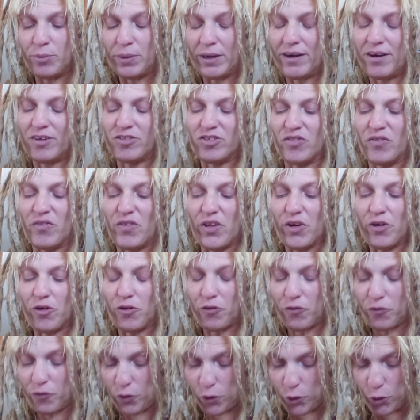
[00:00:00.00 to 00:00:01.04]
because of their
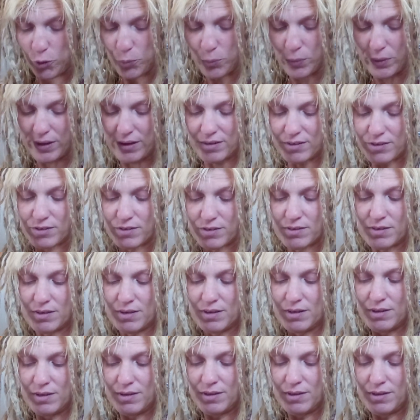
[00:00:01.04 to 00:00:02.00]
firmness